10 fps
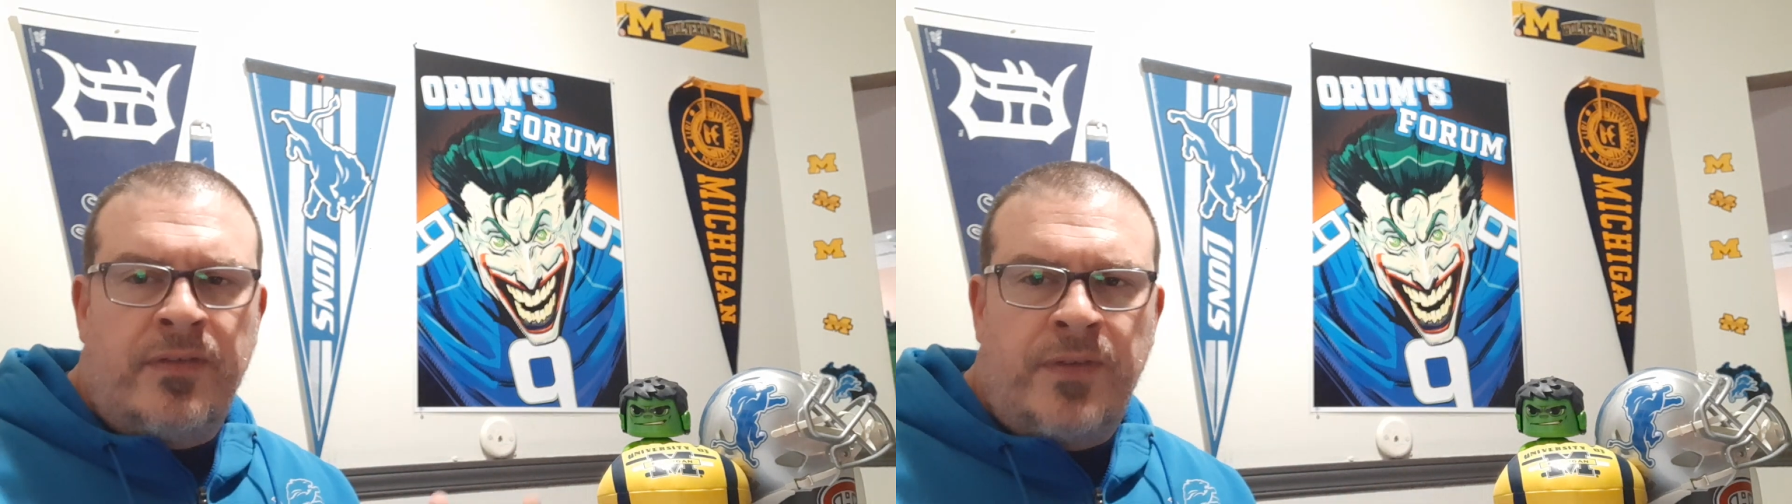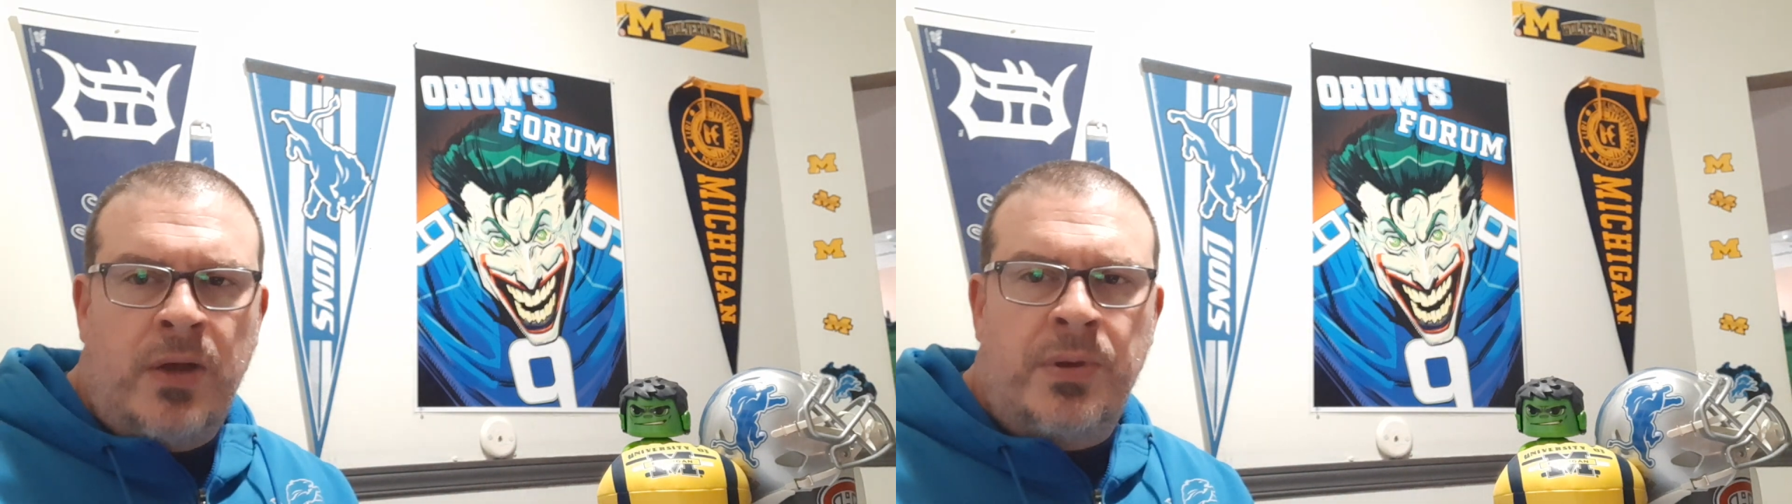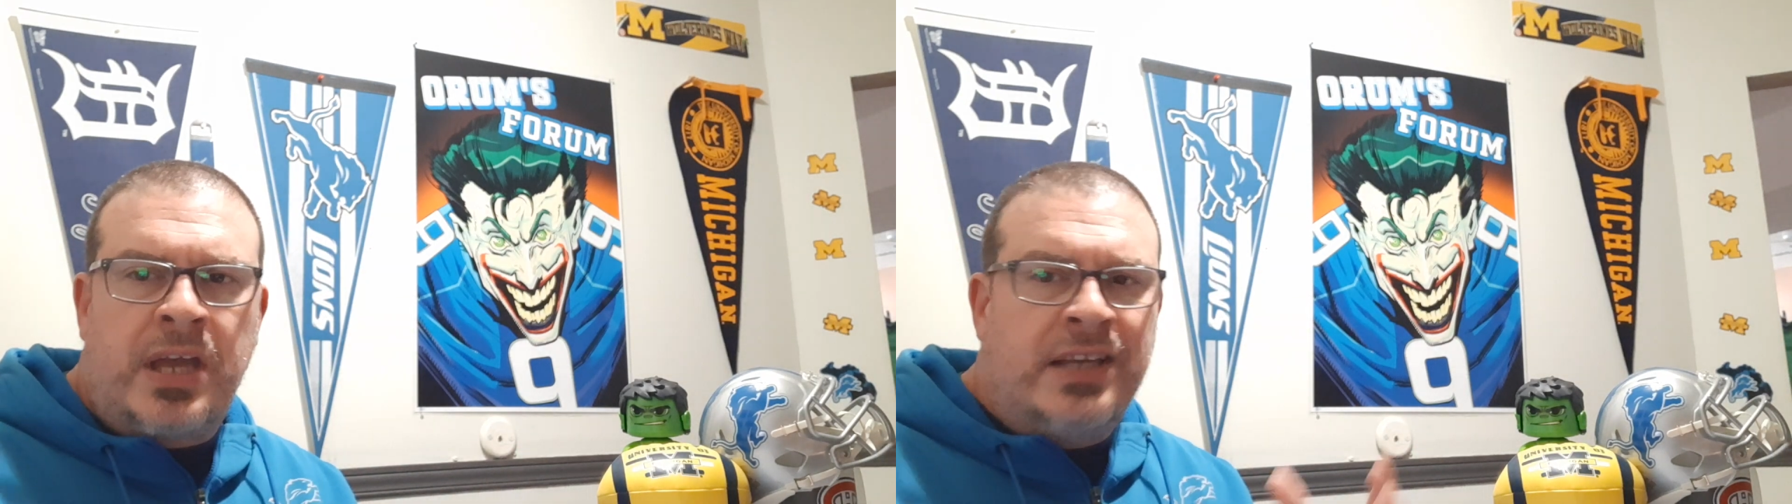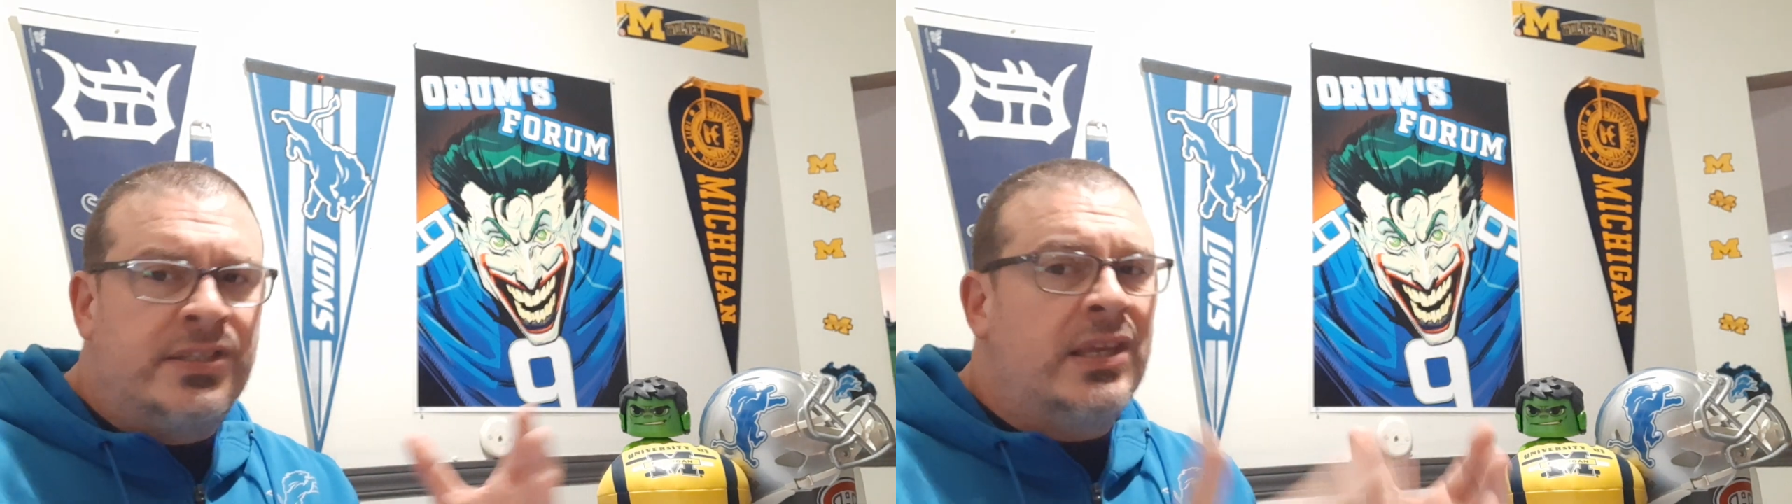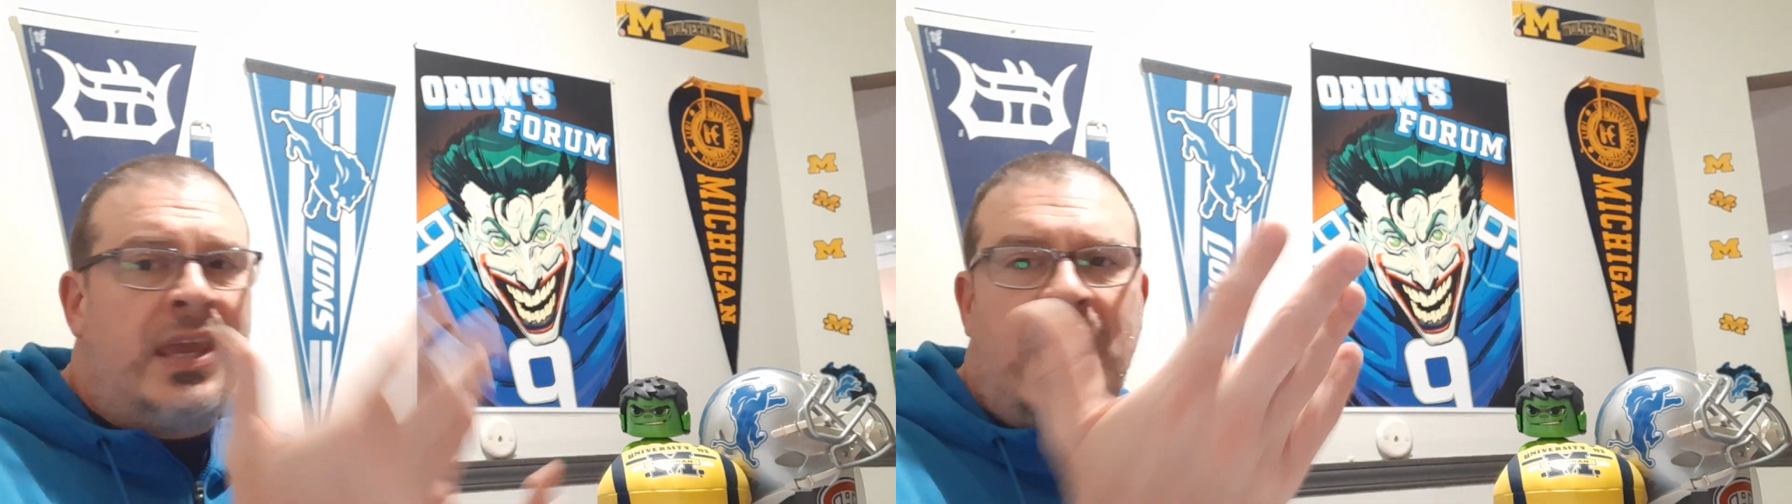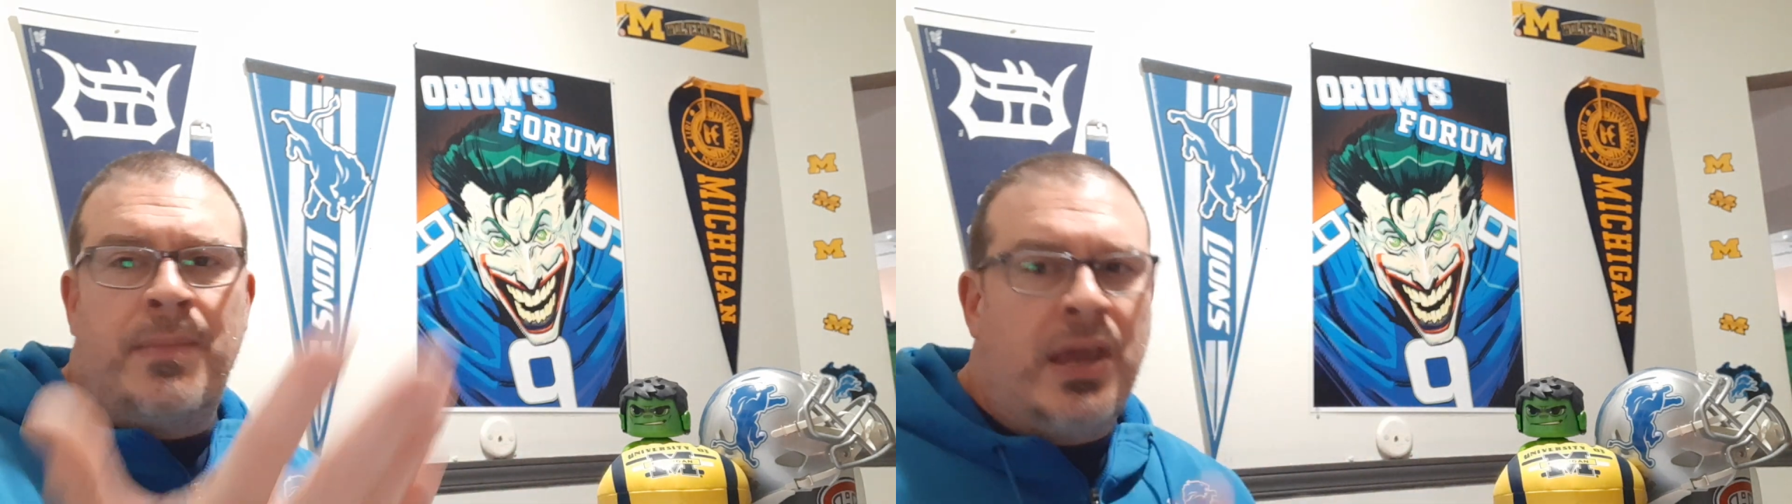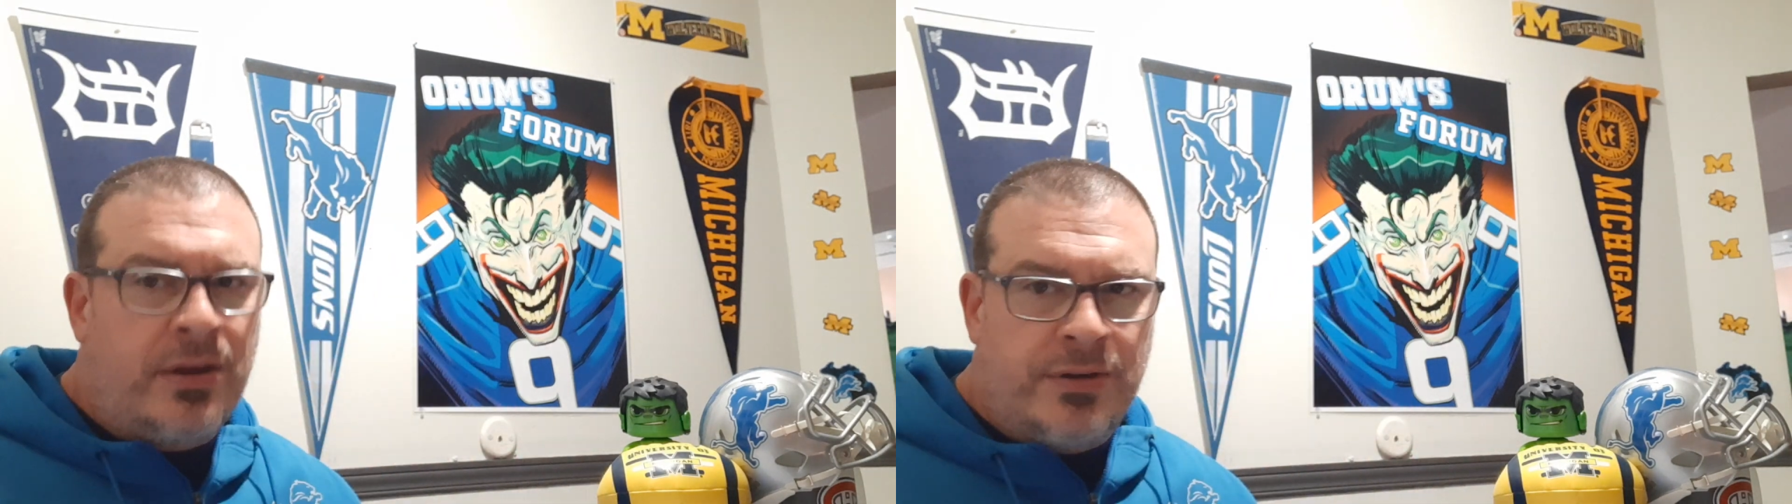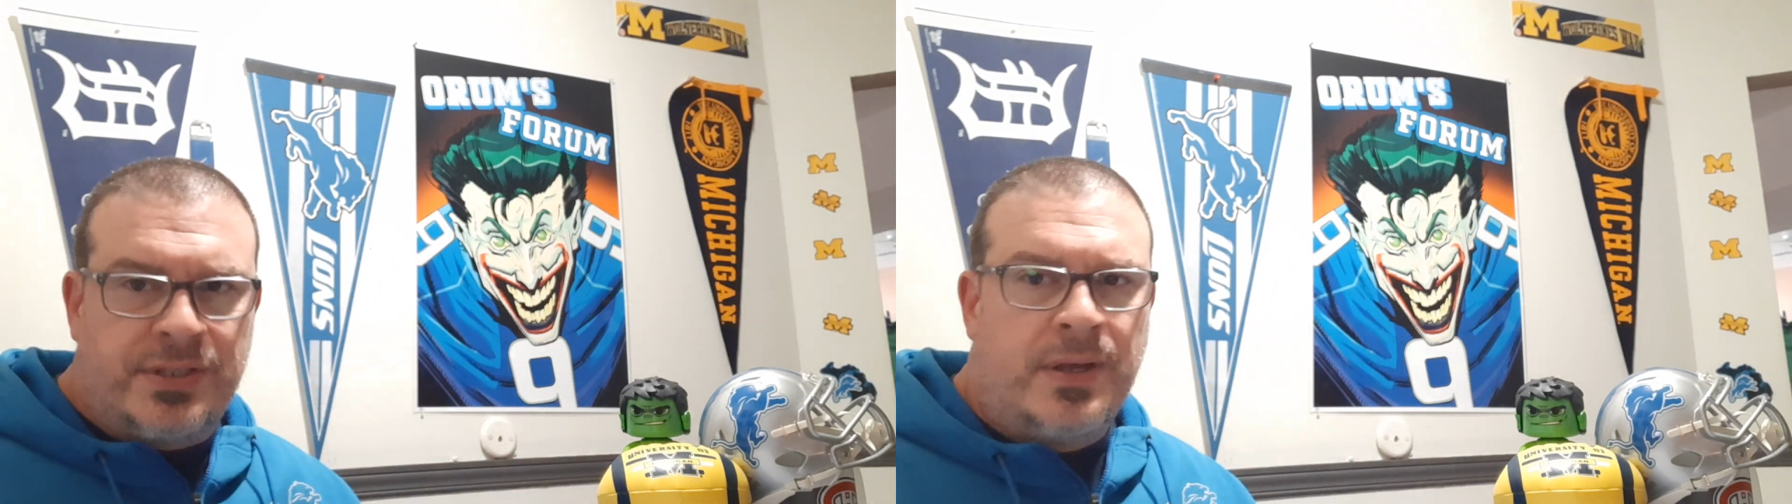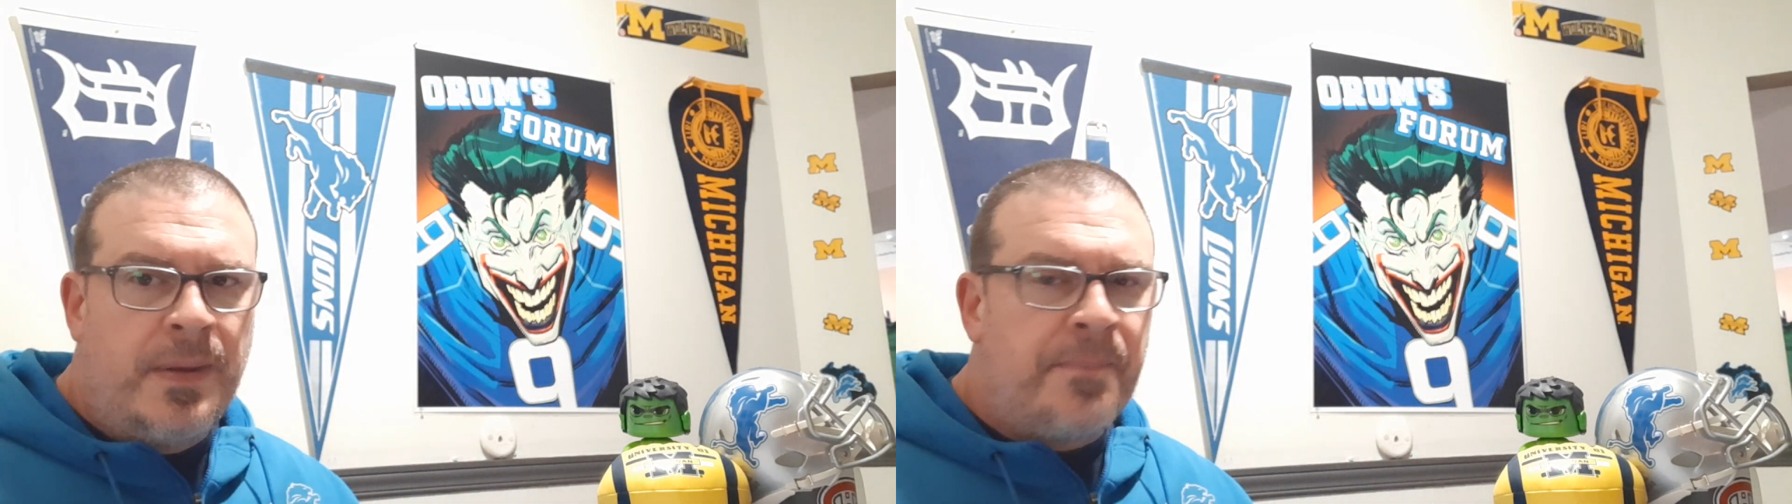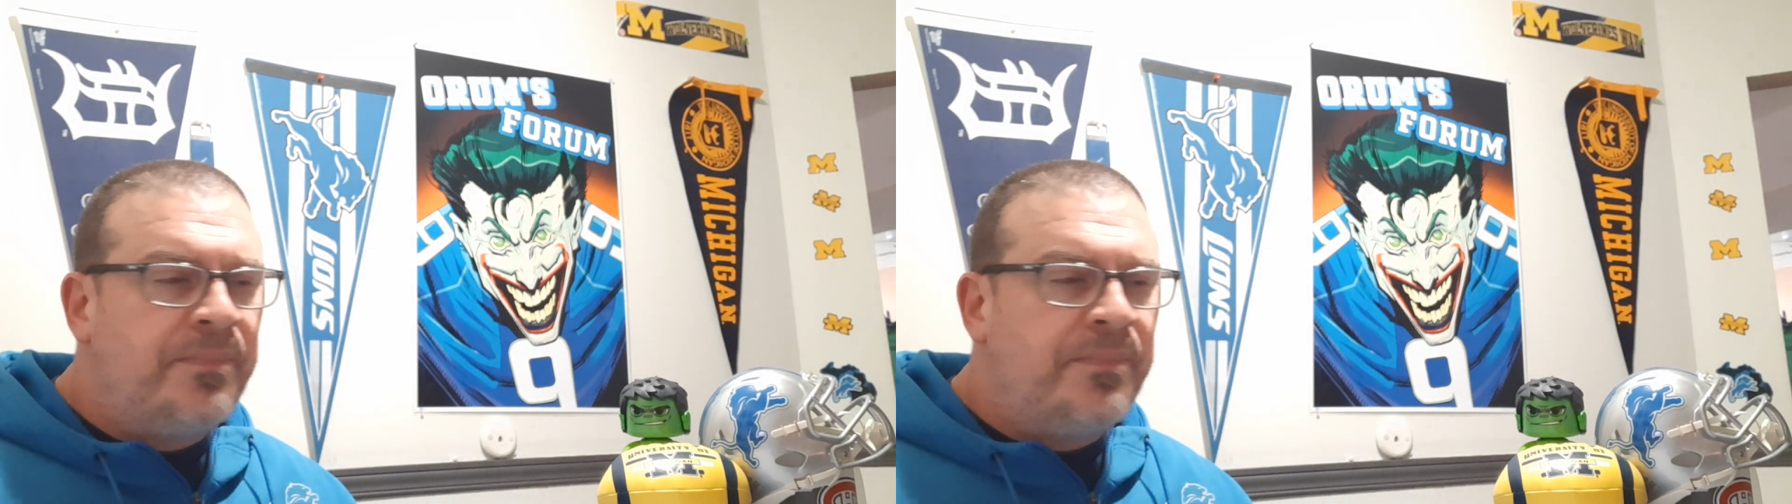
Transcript: NFL with guys like Cam Akers,